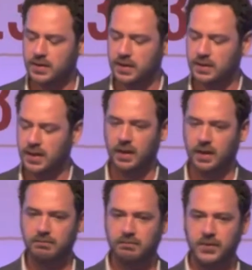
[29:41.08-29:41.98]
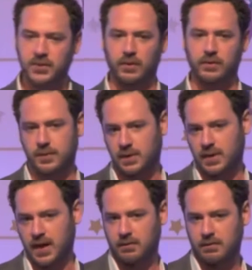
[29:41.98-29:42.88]
is telling stories
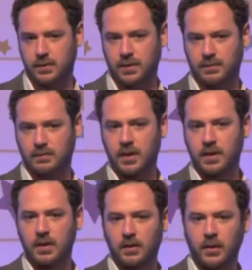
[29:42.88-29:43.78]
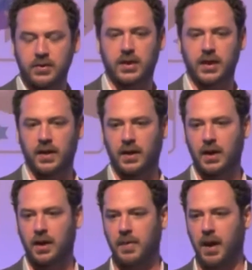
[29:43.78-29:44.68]
with data as well. not just
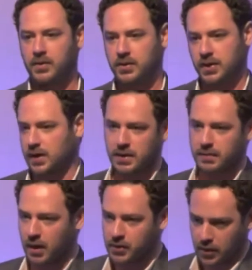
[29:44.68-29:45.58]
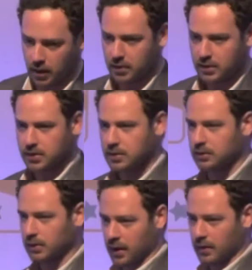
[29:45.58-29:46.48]
giving 60 bar charts
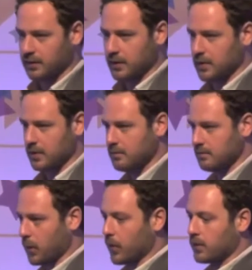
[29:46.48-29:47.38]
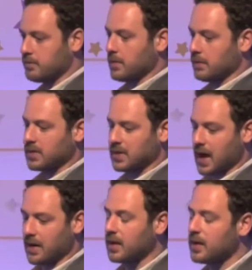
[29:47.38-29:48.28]
and going through them, boring people to
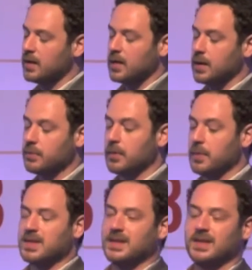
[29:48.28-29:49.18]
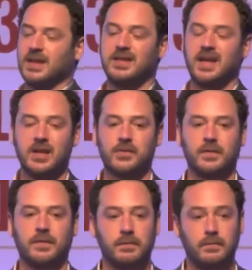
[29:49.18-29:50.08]
death. The problem is that
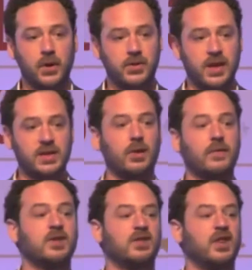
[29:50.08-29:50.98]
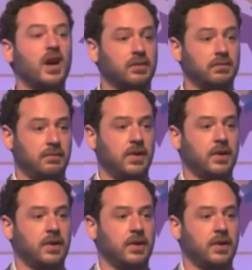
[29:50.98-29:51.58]
data-driven projects are often dull.